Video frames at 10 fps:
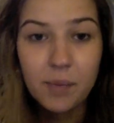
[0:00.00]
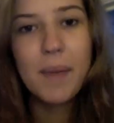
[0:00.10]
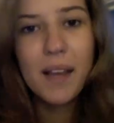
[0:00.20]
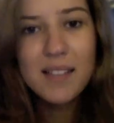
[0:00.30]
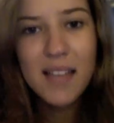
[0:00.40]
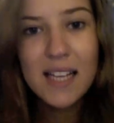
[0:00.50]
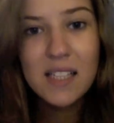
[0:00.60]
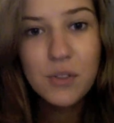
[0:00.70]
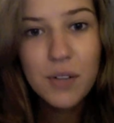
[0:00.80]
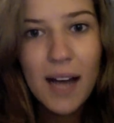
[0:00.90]
Because in case
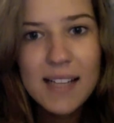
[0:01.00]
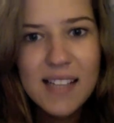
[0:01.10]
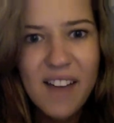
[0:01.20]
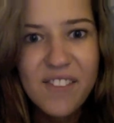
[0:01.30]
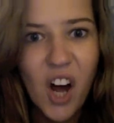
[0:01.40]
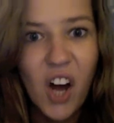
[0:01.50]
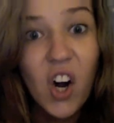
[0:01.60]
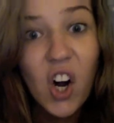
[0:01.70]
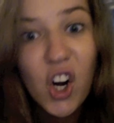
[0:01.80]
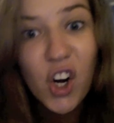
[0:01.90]
you guys have not
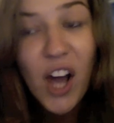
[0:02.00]
heard,